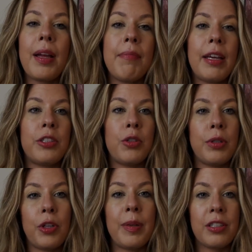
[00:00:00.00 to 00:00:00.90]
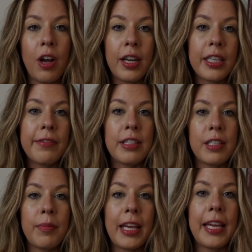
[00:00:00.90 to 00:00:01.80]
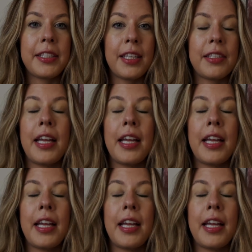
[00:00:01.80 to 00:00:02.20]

it makes you a little bit talkative in some cases,